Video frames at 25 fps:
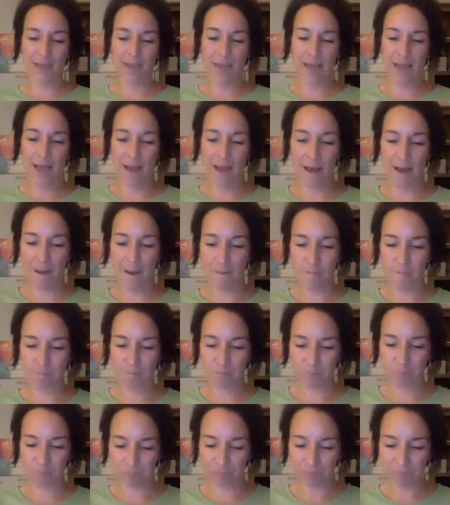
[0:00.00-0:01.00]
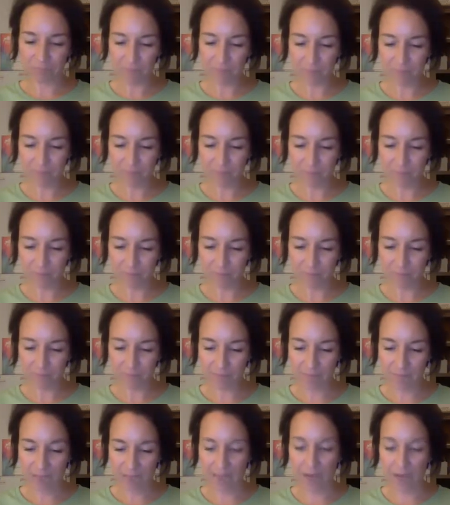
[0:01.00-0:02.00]

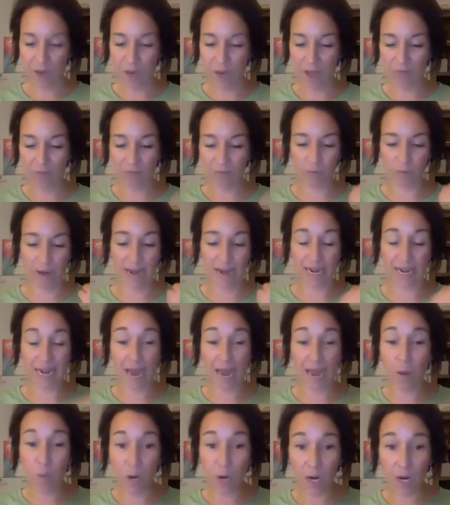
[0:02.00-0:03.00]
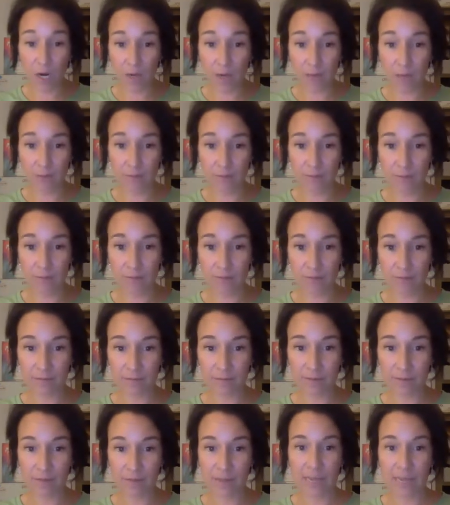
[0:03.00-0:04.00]
I don't have the right network,
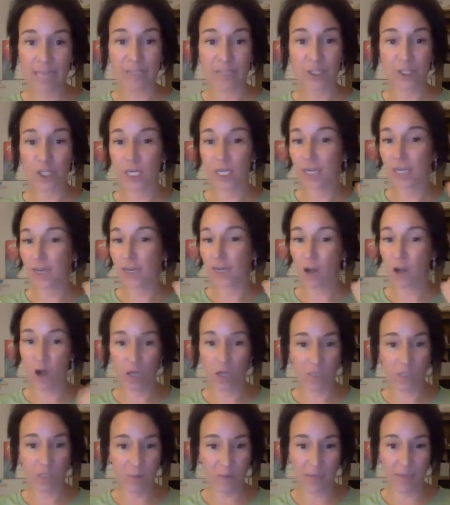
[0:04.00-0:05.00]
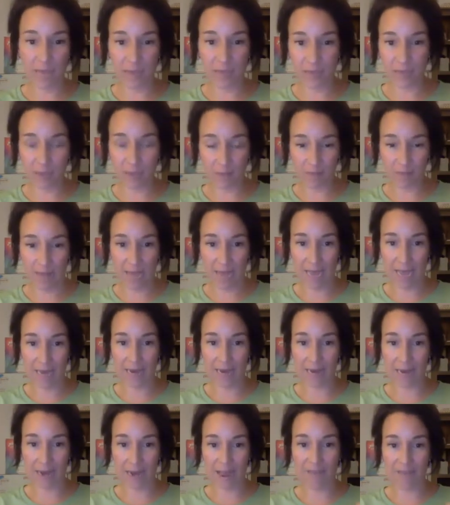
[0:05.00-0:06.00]
and she calls BS on that.
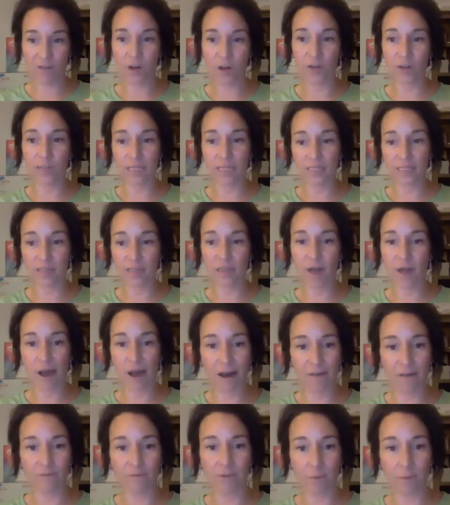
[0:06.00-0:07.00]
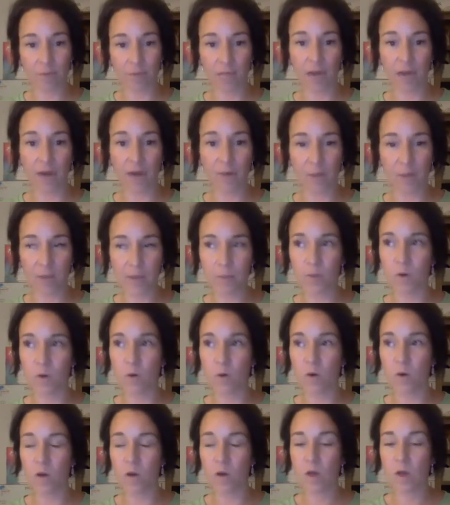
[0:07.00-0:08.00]
I've heard this a lot from a lot of
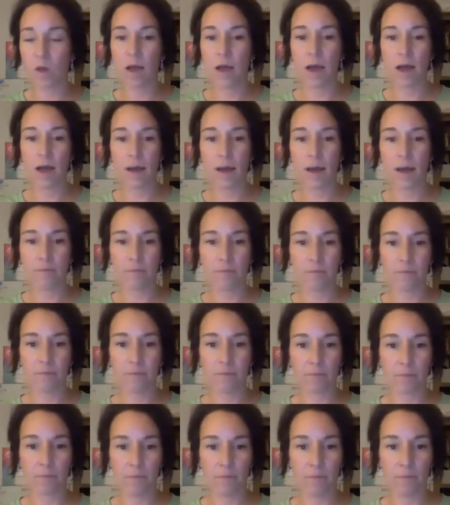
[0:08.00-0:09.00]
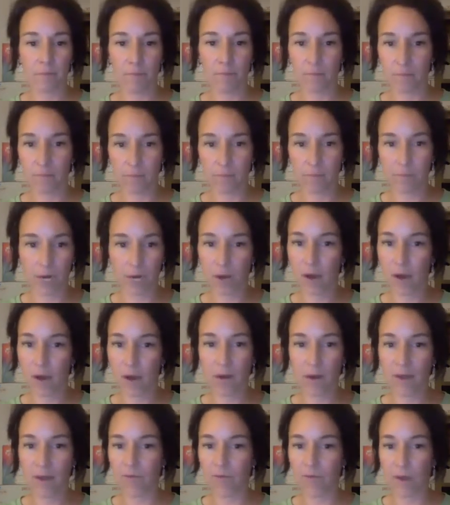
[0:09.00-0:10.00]
people. I
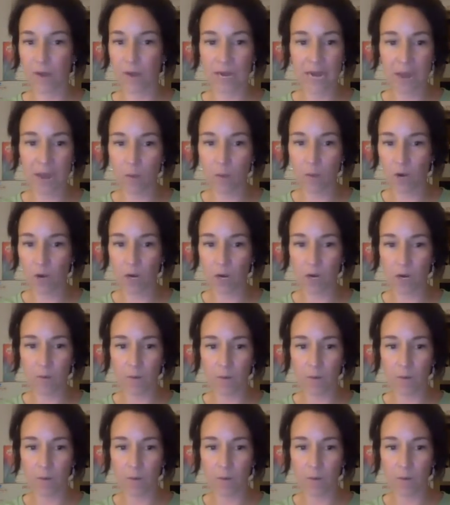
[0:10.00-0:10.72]
don't have the right network.